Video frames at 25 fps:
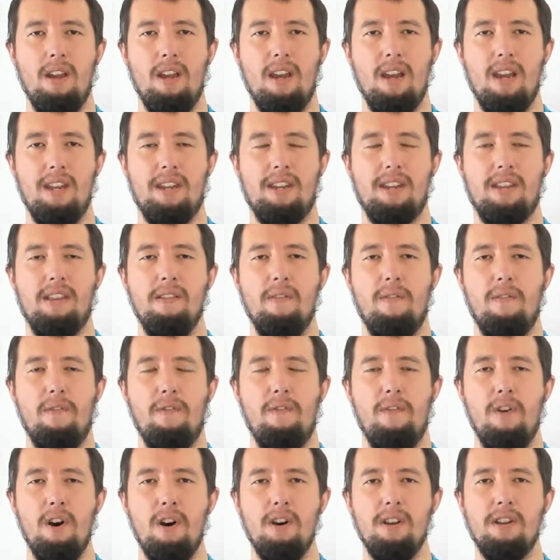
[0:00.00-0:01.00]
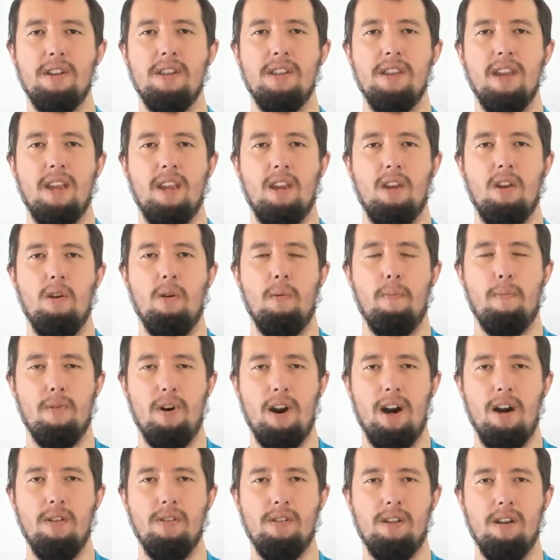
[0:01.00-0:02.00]
It's the first thing your
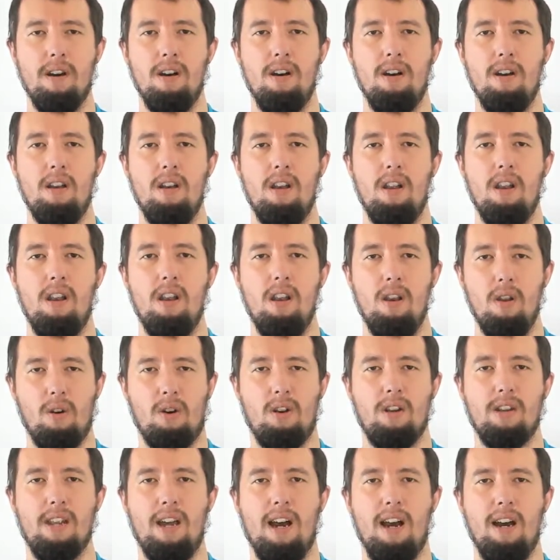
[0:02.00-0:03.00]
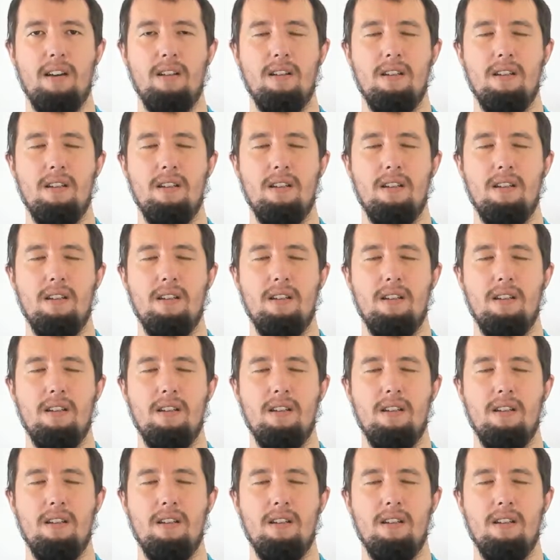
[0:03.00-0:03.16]
browser looks at.